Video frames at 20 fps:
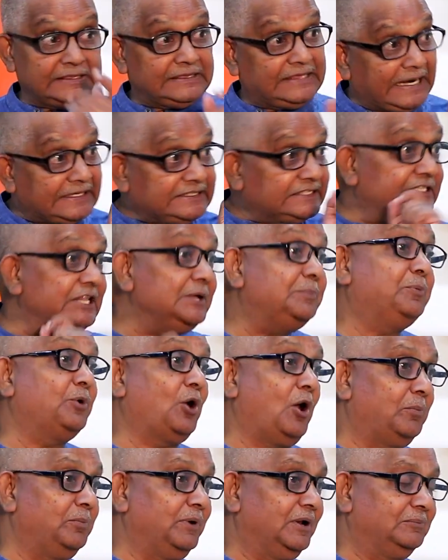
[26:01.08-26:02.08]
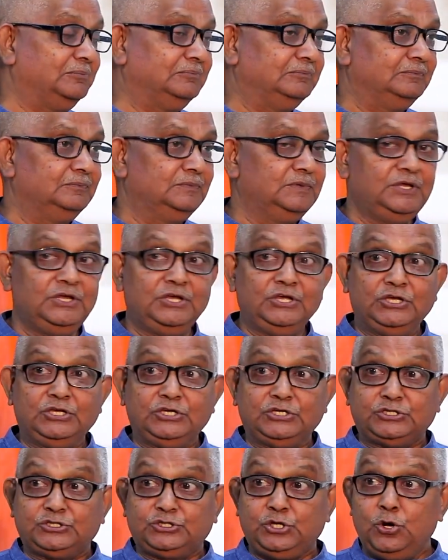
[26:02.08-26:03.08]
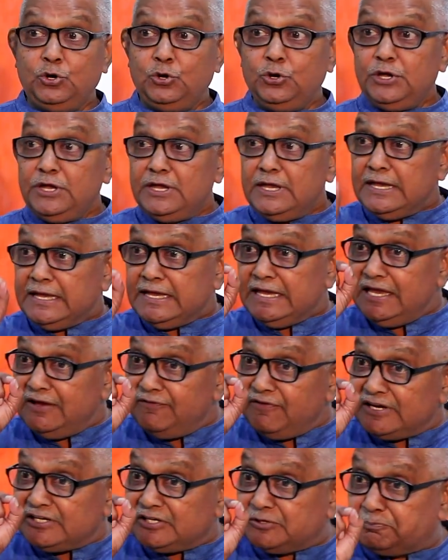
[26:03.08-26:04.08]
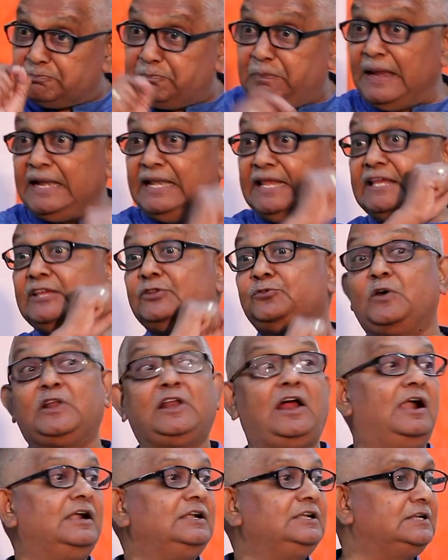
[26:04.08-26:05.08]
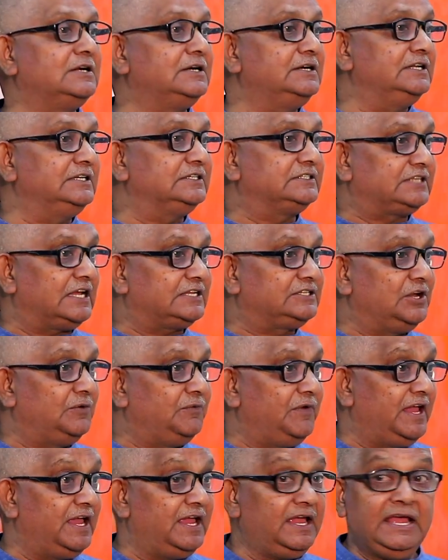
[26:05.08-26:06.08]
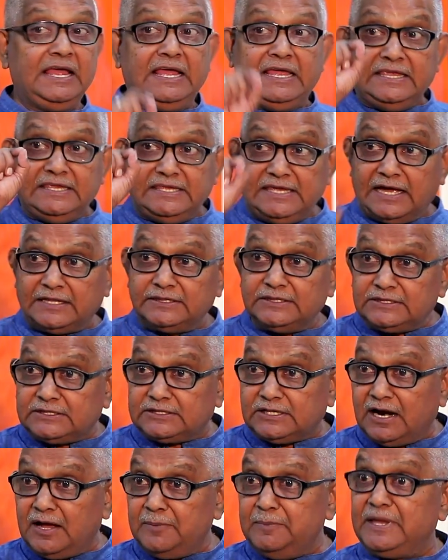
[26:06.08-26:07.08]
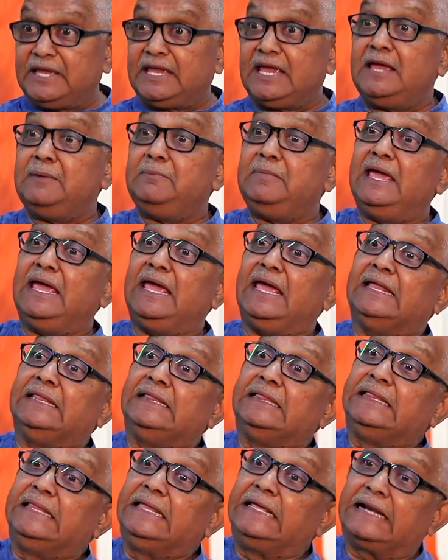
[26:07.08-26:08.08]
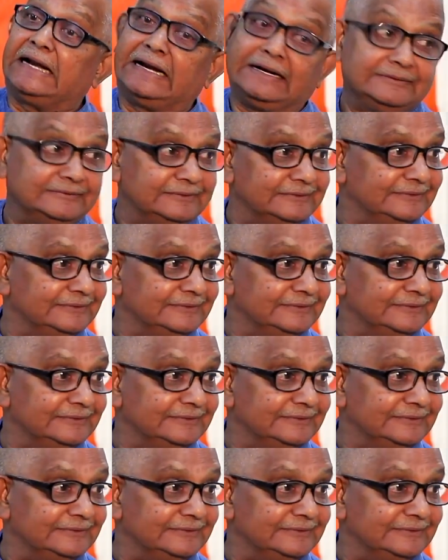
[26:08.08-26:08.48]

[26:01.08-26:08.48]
That's the problem. So, even spellings were altered in such a way, Yantra became Endira.